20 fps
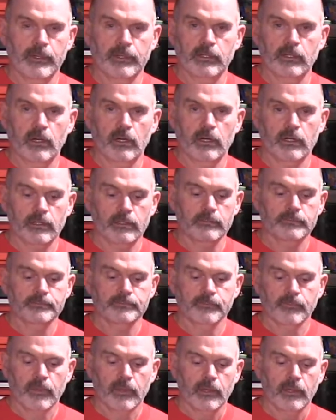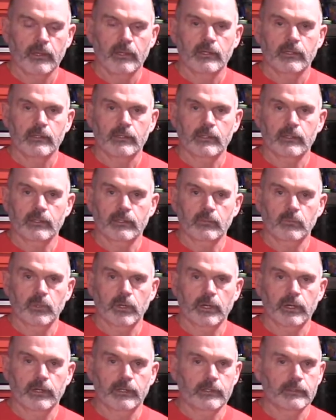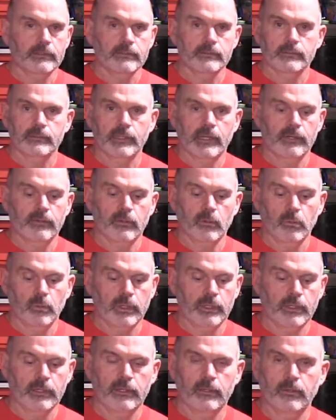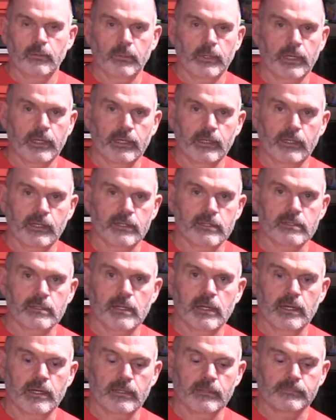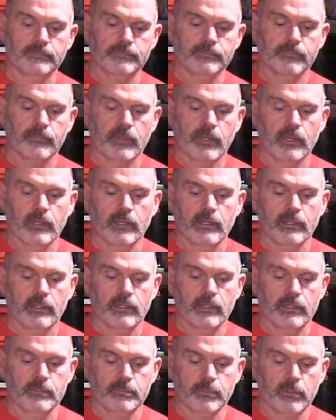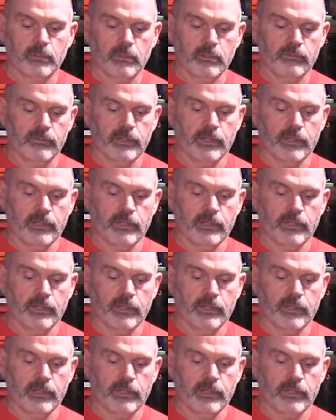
my daughter. You can wear it out in the wind and the rain and the sun. It's pretty well